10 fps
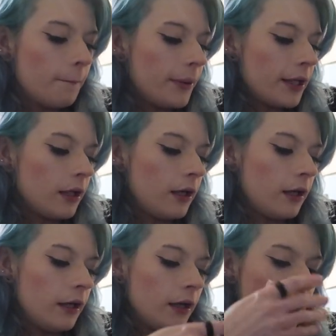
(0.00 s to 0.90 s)
But
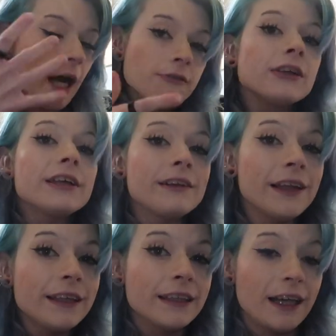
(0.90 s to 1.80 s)
I really
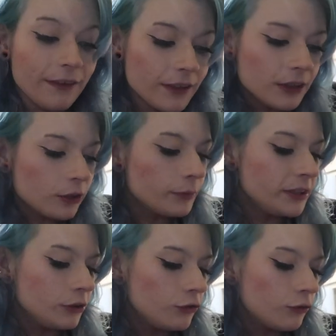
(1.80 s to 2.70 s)
like it. I think it'll be
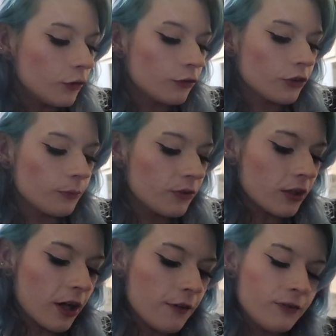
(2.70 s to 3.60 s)
useful for some
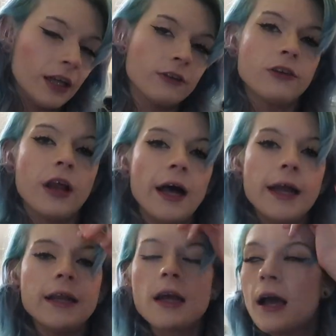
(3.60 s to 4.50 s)
stuff down the
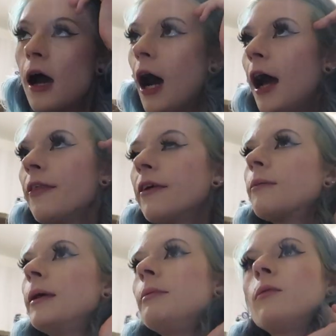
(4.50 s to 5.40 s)
line. I think
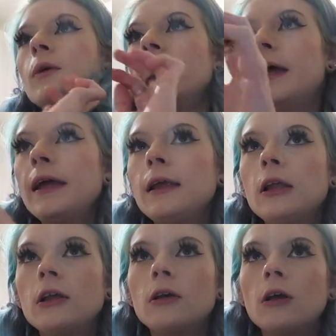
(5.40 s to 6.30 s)
maybe when
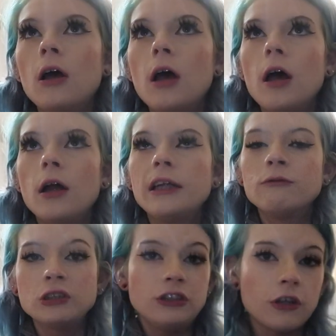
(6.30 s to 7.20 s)
I
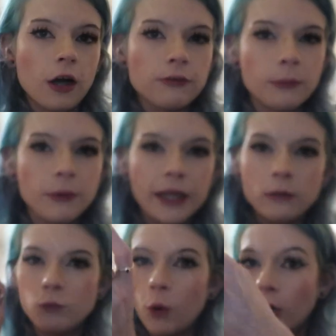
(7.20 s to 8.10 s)
can restock from
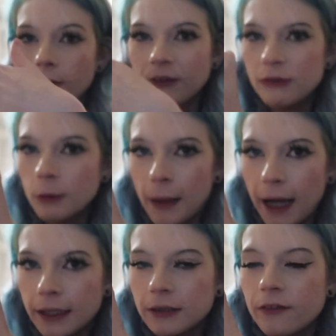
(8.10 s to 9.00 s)
like water flavor
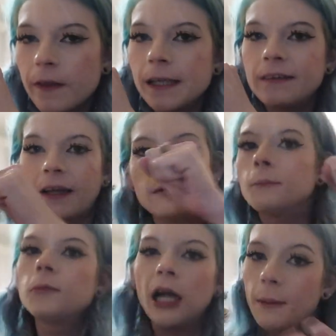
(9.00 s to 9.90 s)
packets things, I can
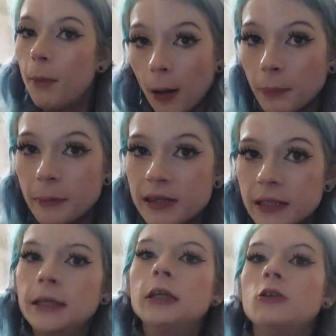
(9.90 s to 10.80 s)
kind of pop them in
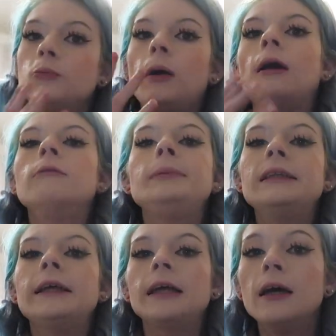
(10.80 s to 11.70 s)
there and they'll probably be
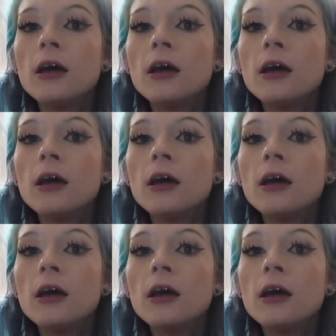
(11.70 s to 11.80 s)
like